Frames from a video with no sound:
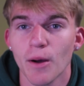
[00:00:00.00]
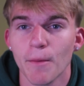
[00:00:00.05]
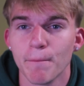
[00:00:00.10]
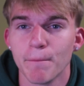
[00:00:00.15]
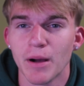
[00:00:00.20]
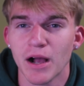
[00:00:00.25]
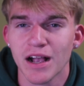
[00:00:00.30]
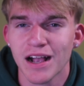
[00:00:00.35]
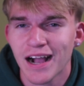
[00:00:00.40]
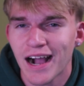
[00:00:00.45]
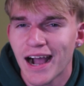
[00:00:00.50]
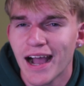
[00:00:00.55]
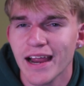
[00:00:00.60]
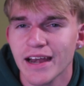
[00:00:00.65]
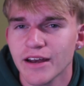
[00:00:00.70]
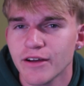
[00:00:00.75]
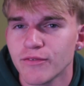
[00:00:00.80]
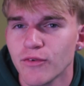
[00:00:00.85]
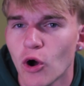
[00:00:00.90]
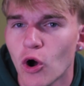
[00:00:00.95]
but
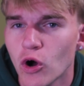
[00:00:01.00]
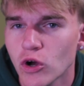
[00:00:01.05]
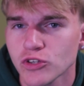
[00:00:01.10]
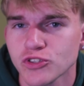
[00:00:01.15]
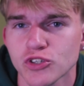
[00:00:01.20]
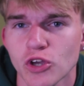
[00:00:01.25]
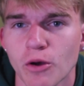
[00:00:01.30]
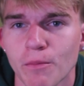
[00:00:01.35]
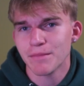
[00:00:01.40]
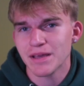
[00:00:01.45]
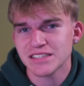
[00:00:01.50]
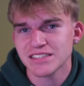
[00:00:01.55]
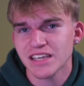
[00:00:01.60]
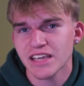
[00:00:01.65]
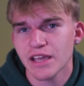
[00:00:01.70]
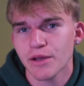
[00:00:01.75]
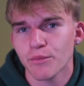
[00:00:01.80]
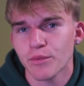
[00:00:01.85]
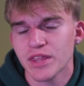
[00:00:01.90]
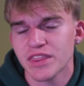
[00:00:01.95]
kind of also
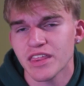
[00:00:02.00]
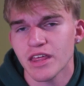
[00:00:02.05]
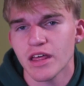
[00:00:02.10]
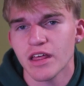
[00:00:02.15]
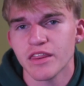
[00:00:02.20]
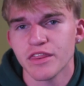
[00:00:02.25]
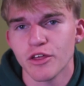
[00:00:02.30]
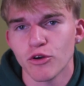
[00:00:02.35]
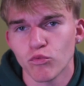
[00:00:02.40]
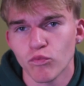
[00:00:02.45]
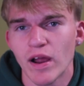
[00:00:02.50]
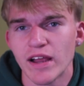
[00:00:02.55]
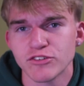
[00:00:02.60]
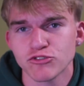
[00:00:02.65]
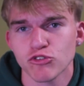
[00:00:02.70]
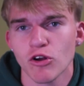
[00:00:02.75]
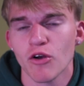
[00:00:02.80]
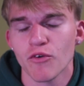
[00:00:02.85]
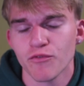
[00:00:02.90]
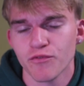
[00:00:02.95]
mixing it with the
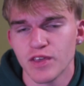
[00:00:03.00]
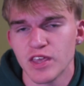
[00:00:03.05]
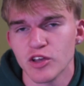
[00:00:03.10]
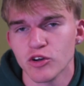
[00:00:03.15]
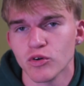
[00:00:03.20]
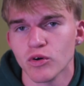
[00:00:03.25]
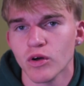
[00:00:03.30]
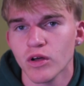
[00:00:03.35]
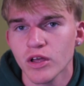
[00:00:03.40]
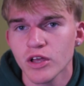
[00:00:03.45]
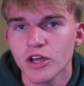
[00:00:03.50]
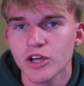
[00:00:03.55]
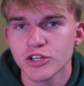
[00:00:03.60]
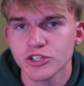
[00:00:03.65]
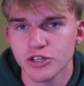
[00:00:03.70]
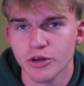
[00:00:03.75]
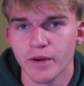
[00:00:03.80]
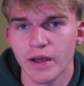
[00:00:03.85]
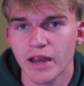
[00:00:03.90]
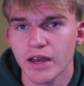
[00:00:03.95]
retro feel
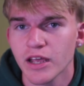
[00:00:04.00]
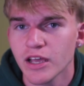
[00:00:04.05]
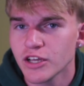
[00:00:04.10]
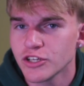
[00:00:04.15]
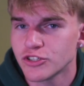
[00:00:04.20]
to it.